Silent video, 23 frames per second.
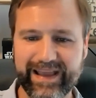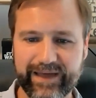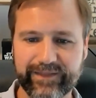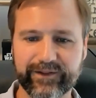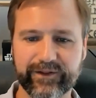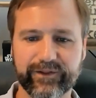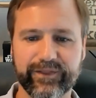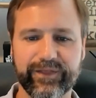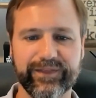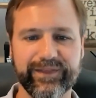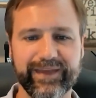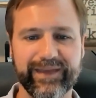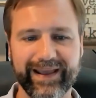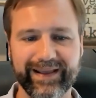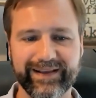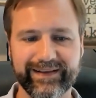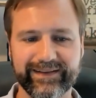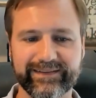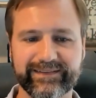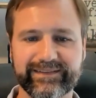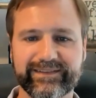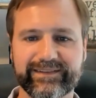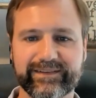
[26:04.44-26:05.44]
other
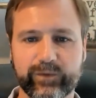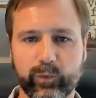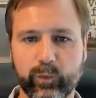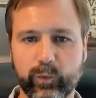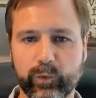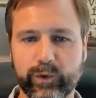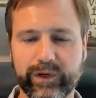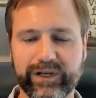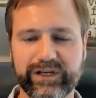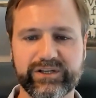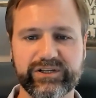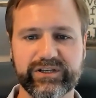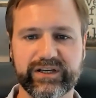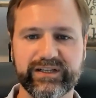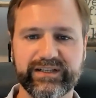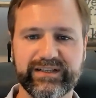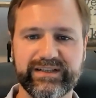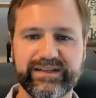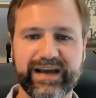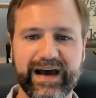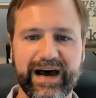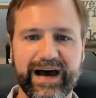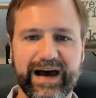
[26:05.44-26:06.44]
things we
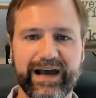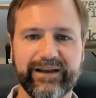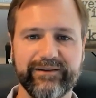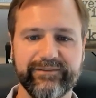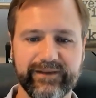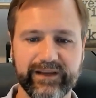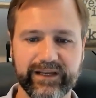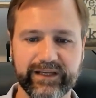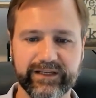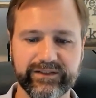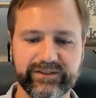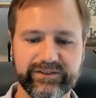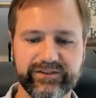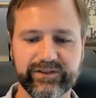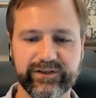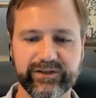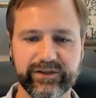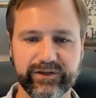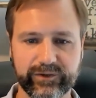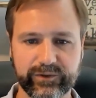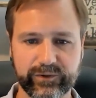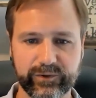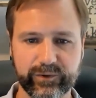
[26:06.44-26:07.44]
should dive
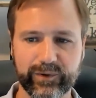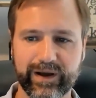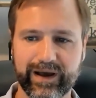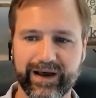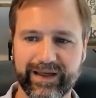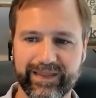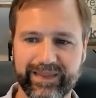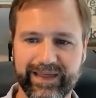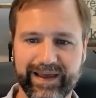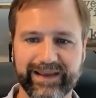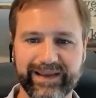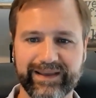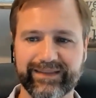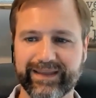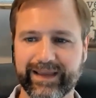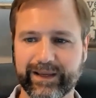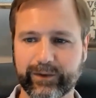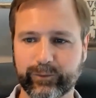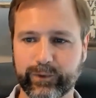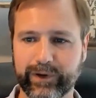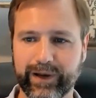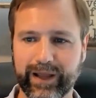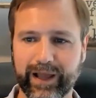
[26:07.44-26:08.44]
into uh, that you
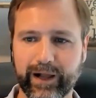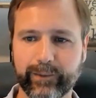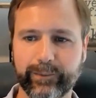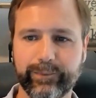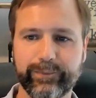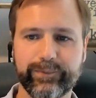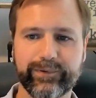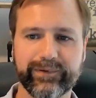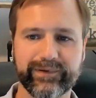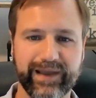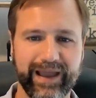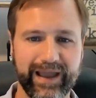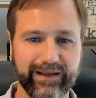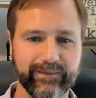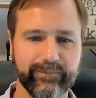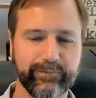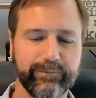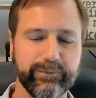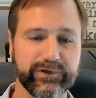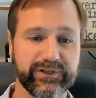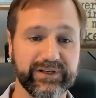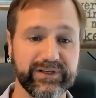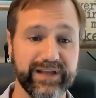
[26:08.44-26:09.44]
think would help
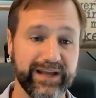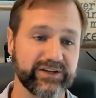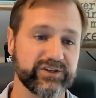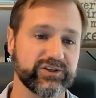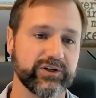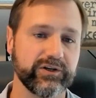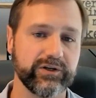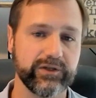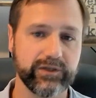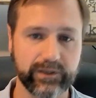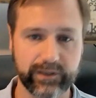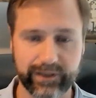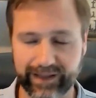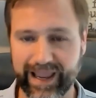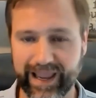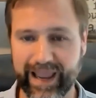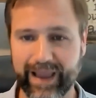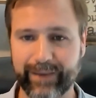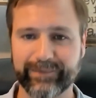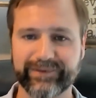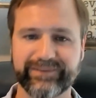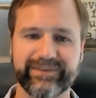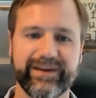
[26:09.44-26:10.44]
potential
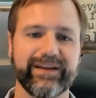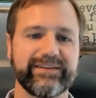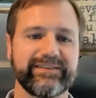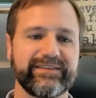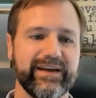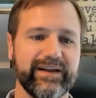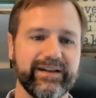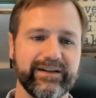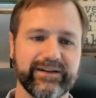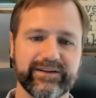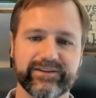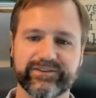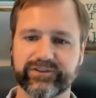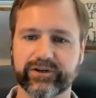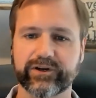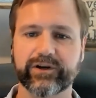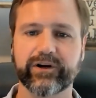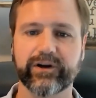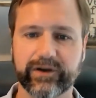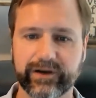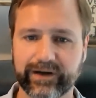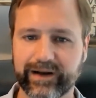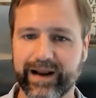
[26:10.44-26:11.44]
Amazon sellers or
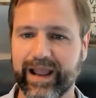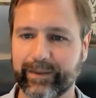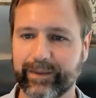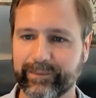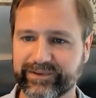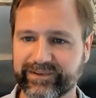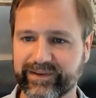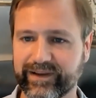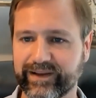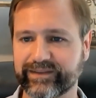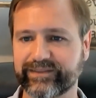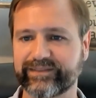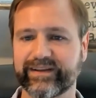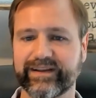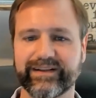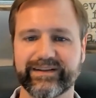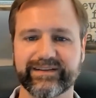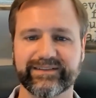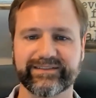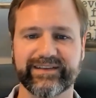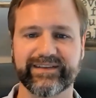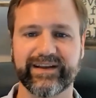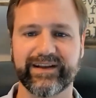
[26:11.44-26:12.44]
current Amazon
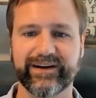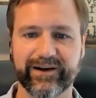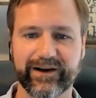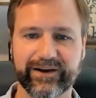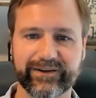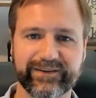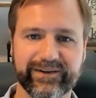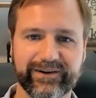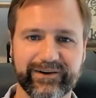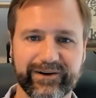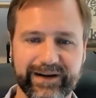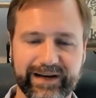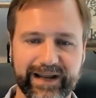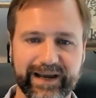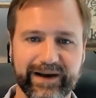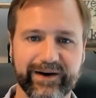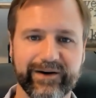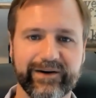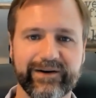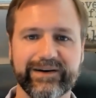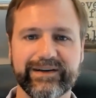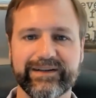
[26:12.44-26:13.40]
sellers that are out there right now?